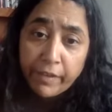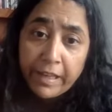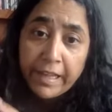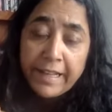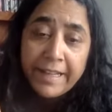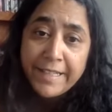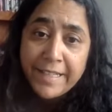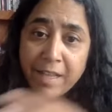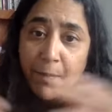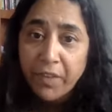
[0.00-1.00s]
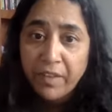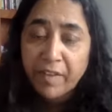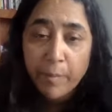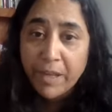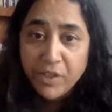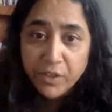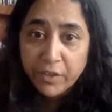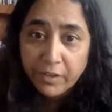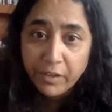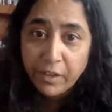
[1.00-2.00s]
isn't something special, you
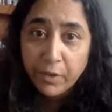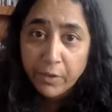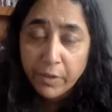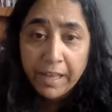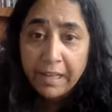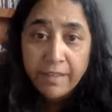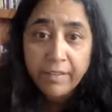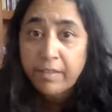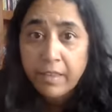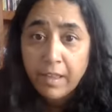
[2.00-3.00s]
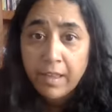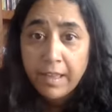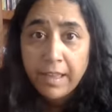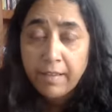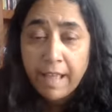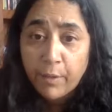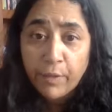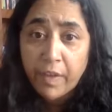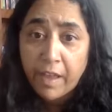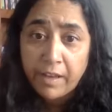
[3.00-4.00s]
know, that is outside
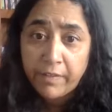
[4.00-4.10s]
of it.